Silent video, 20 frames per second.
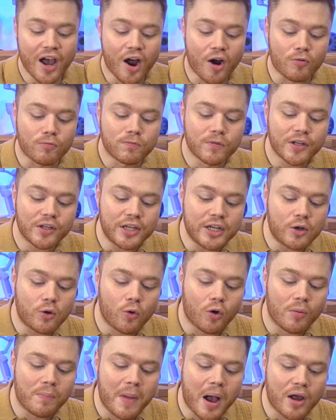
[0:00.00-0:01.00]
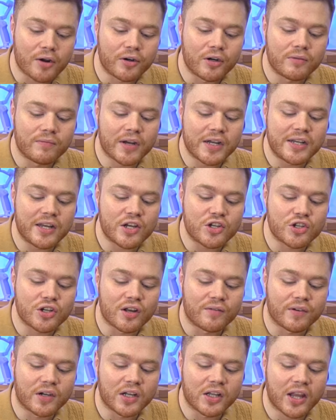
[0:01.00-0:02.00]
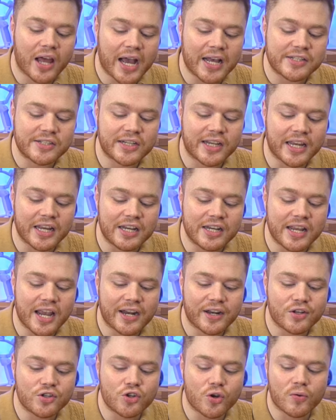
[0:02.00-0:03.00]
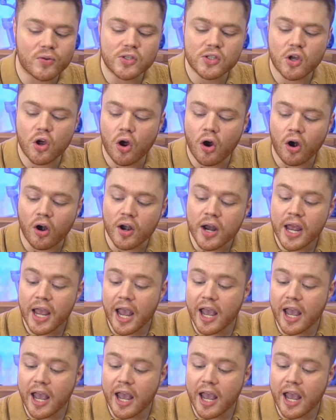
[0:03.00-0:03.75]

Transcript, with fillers: a really cool modern rendition of a classic Indiana Jones car,